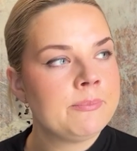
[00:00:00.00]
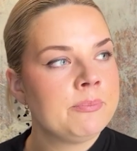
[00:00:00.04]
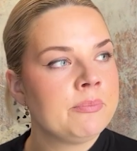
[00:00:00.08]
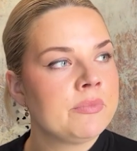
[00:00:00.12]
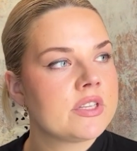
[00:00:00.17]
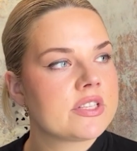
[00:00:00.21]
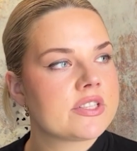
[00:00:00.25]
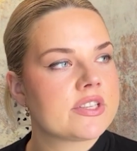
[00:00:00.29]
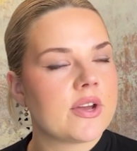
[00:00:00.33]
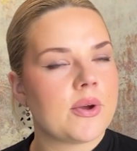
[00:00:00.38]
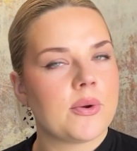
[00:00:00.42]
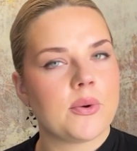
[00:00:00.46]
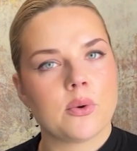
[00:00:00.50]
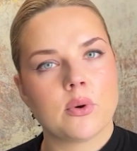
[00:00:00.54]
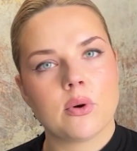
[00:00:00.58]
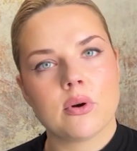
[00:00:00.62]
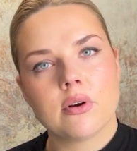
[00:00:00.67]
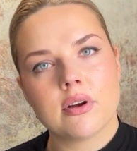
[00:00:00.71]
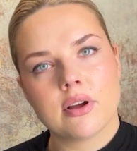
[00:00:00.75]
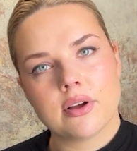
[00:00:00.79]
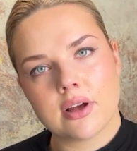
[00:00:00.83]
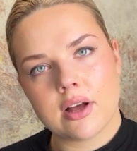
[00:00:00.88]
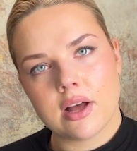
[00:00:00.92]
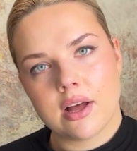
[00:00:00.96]
So
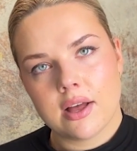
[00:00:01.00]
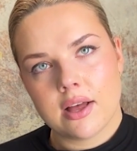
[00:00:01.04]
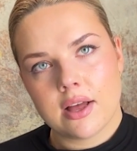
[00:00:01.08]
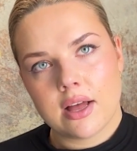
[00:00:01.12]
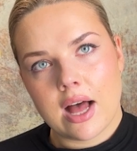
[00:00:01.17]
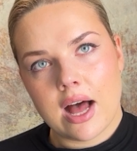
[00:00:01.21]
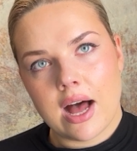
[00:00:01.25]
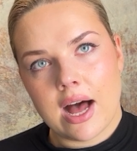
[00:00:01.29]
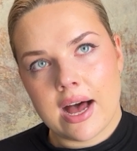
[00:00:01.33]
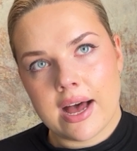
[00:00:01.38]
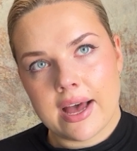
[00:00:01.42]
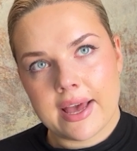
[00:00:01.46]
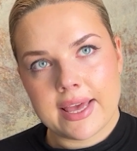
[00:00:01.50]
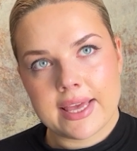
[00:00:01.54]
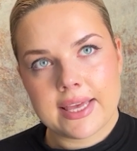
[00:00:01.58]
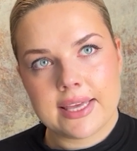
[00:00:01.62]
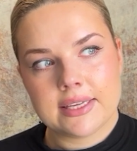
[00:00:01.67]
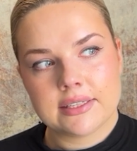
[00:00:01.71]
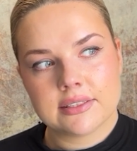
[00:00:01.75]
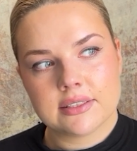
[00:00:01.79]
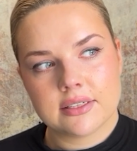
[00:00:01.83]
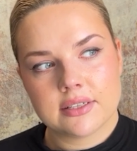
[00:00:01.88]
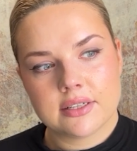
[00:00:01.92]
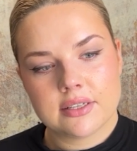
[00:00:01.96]

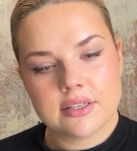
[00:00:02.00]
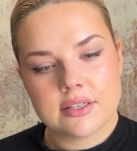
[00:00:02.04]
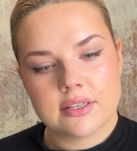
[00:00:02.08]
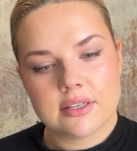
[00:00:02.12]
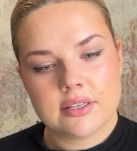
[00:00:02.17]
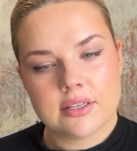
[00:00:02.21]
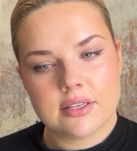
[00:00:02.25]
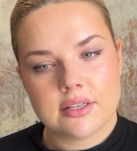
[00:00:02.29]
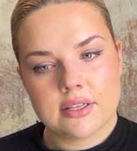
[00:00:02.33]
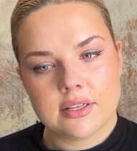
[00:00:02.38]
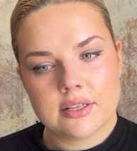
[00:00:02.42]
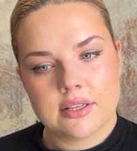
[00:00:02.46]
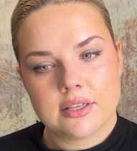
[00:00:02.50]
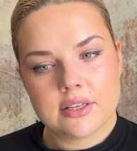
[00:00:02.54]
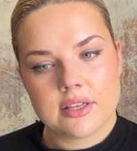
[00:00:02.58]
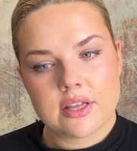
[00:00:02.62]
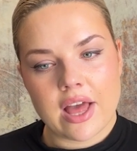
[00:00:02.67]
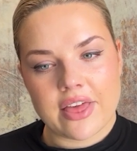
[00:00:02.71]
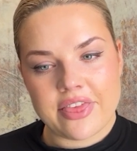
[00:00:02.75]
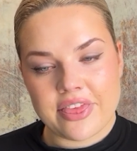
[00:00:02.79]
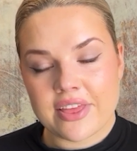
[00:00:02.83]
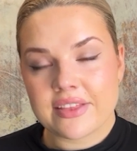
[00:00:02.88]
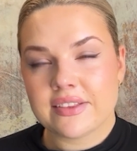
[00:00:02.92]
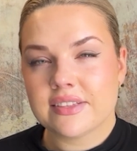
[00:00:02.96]
I
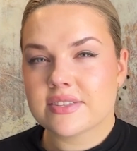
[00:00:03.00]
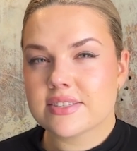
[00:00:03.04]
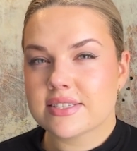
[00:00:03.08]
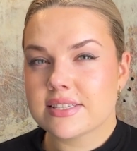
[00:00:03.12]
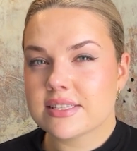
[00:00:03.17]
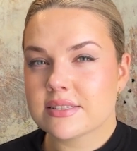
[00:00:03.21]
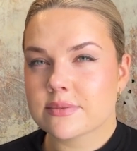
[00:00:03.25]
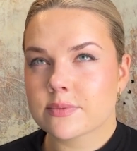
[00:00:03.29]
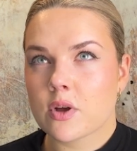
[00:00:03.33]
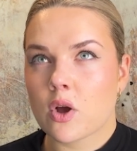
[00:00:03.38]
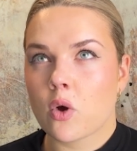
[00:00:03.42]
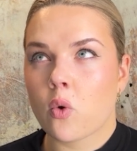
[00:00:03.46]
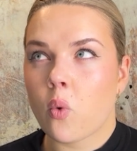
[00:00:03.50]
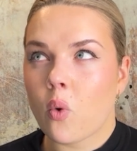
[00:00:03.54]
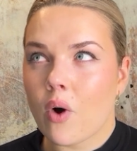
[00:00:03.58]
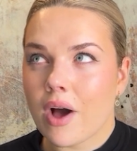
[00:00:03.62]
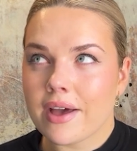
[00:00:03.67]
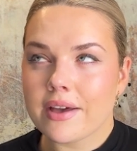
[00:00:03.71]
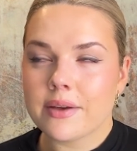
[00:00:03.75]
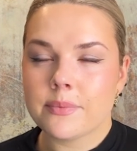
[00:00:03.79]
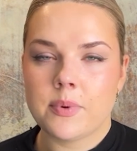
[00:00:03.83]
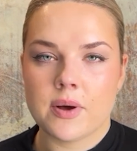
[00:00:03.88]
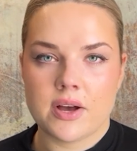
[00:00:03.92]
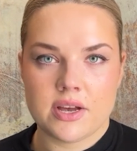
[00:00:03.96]
think this is quite
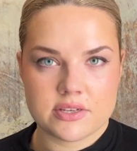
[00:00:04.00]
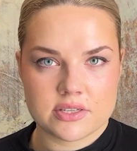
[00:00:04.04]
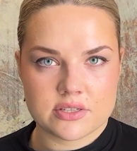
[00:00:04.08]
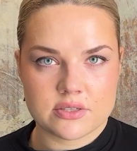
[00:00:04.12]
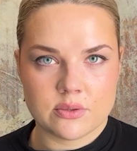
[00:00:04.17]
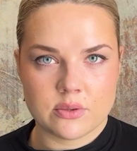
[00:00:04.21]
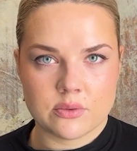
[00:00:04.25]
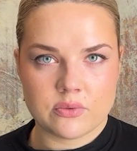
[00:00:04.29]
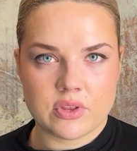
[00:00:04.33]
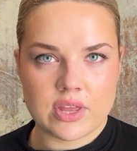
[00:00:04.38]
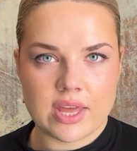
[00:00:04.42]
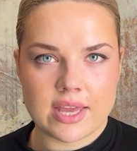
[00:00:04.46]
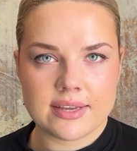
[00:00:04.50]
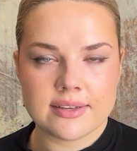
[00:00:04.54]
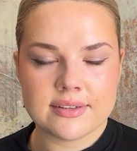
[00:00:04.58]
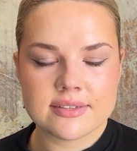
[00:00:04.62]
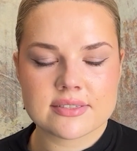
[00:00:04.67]
a personal thing.